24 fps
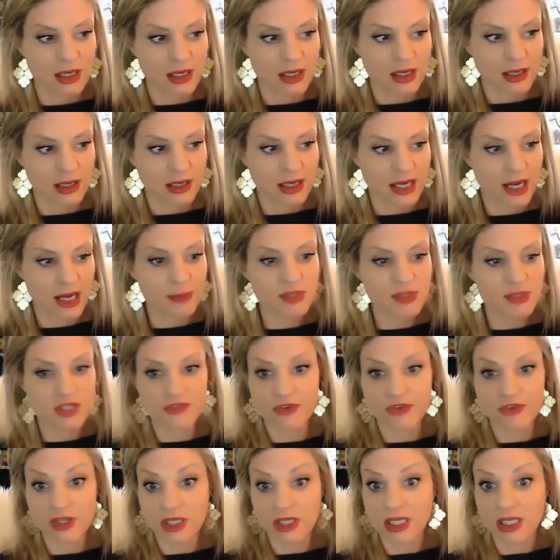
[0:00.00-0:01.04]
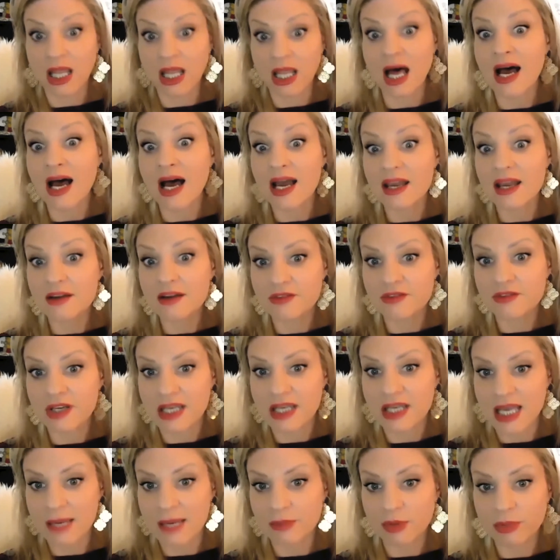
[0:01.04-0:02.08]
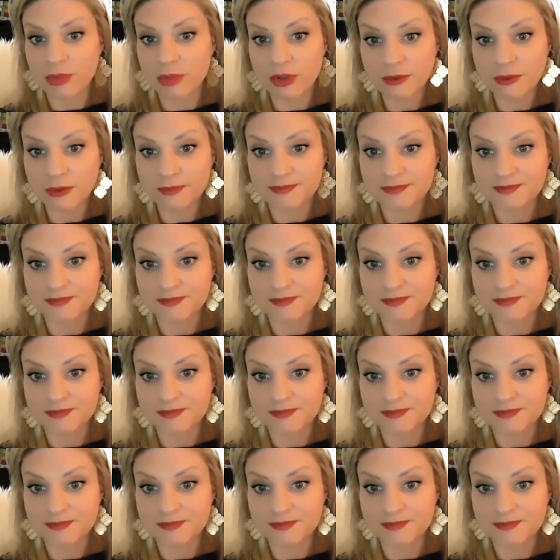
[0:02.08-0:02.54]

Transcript: it helps us feel alive and capable.